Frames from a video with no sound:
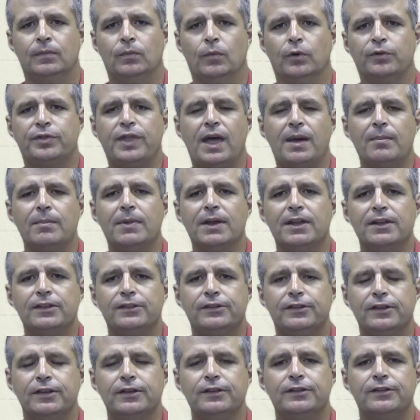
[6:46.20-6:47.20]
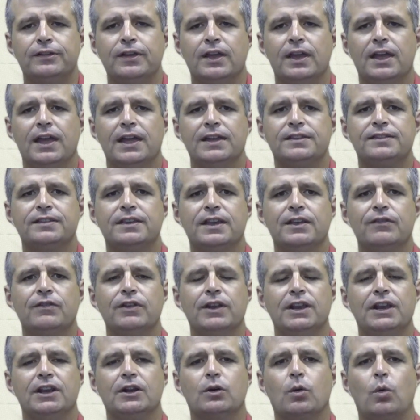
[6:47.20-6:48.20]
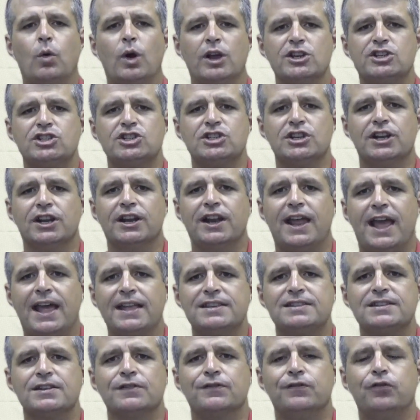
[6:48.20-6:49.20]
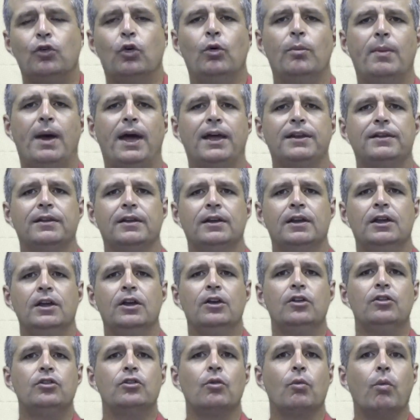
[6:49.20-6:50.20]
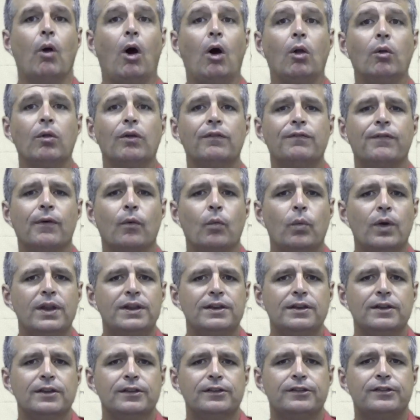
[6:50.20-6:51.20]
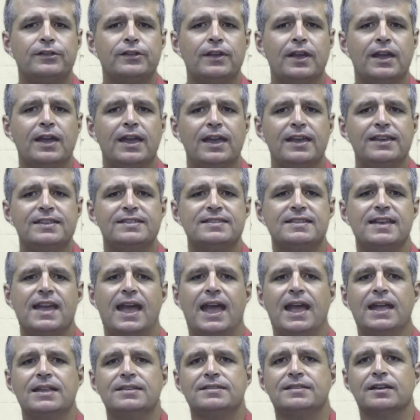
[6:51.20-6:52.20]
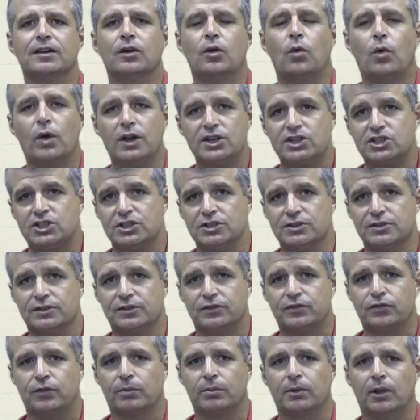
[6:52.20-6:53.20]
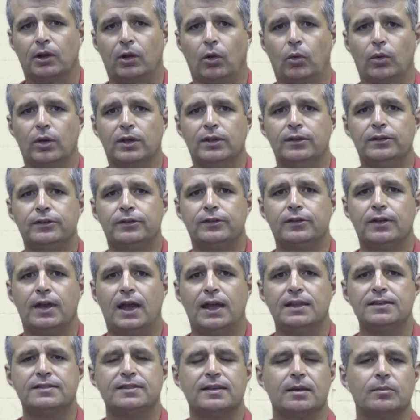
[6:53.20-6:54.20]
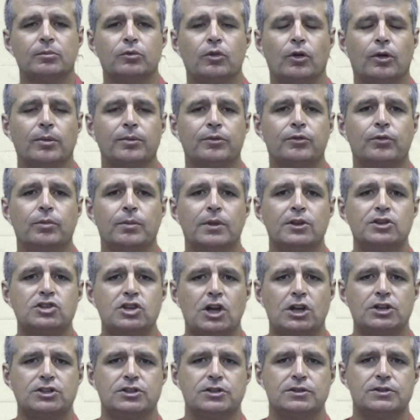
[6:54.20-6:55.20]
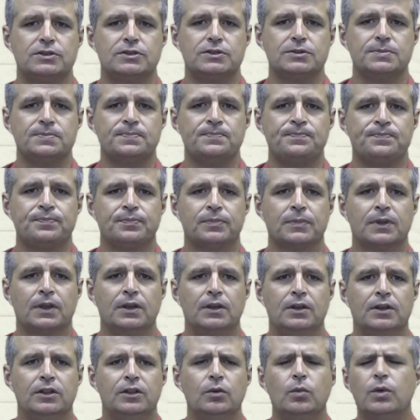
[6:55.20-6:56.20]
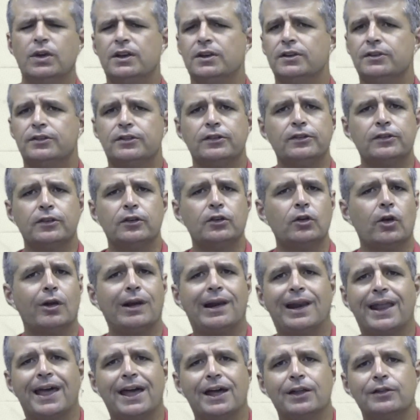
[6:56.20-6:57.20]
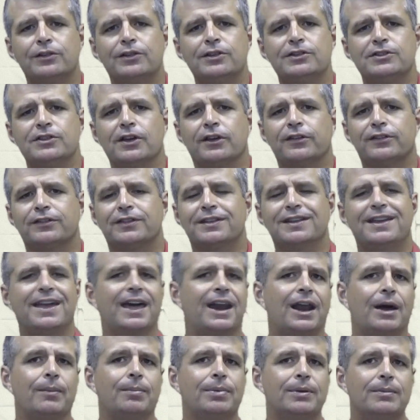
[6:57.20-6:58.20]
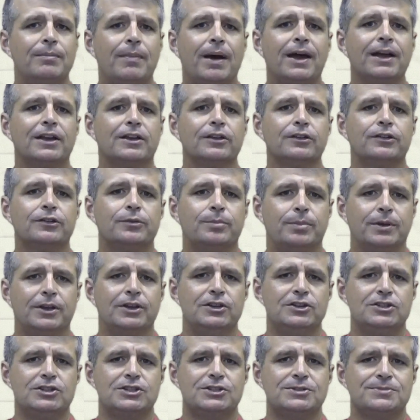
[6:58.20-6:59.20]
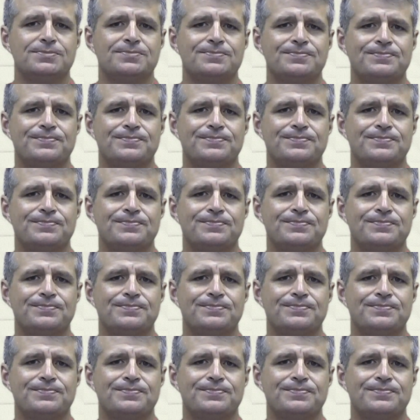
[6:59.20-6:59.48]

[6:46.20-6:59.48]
What that means is it's given in question and answer format. The role of the witness is to answer questions from the lawyers and sometimes from the judges. The witnesses are not allowed to just get up and make a speech.